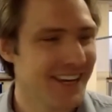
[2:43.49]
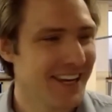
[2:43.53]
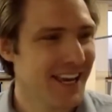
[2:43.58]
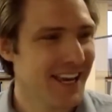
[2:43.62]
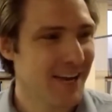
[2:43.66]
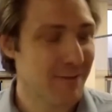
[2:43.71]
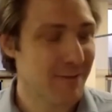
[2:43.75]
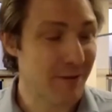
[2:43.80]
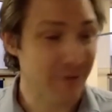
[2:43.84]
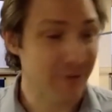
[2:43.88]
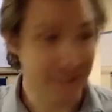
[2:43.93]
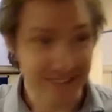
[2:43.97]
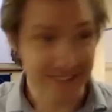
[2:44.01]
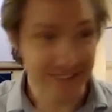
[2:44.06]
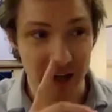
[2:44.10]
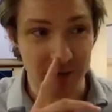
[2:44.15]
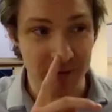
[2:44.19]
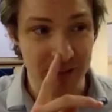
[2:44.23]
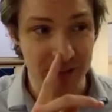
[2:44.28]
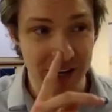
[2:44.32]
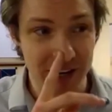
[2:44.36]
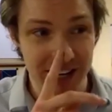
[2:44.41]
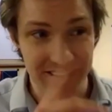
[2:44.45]
My friend tells
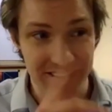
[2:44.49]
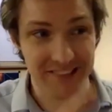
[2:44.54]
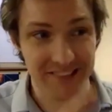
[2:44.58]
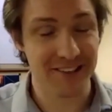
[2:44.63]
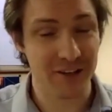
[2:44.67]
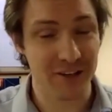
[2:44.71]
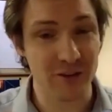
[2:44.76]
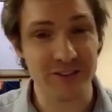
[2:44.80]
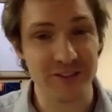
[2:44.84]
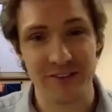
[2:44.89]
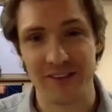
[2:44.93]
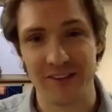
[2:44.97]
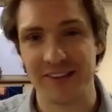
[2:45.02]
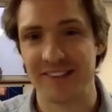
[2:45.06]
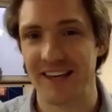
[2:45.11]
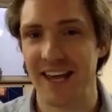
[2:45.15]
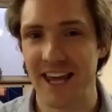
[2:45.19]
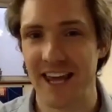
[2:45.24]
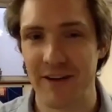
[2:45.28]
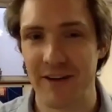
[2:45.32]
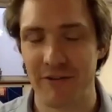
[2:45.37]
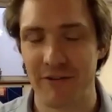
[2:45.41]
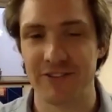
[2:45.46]
me that still to this
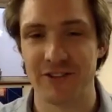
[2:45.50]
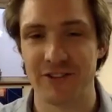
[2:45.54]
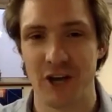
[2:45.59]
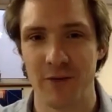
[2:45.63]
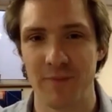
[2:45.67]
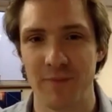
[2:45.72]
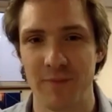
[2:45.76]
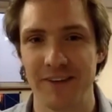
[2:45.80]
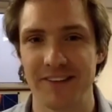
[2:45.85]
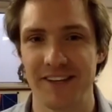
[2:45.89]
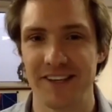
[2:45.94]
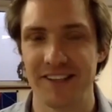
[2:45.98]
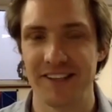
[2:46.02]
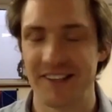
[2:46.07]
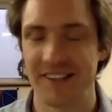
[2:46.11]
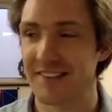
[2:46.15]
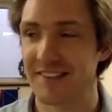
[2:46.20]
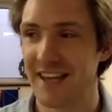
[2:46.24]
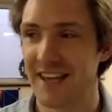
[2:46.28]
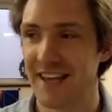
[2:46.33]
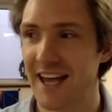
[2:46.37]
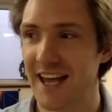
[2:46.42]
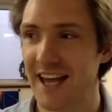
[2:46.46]
day, every time he sees his
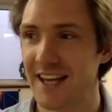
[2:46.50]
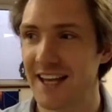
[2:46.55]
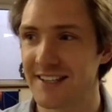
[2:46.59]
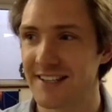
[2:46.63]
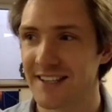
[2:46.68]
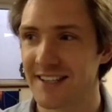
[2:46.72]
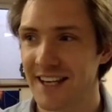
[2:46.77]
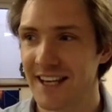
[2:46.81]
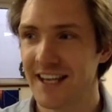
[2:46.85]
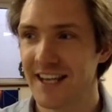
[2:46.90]
dad,